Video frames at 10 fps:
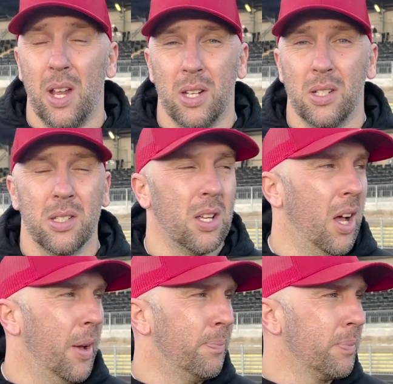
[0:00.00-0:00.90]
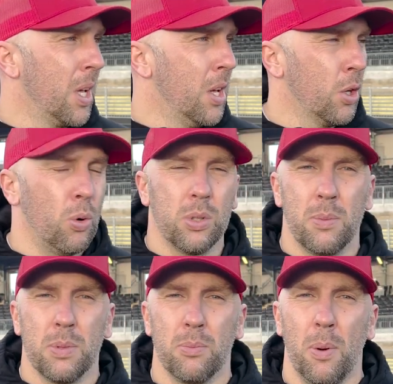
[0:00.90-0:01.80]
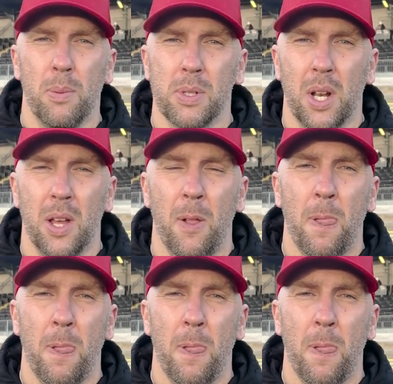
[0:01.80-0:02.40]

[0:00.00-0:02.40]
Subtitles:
and caused them some problems today.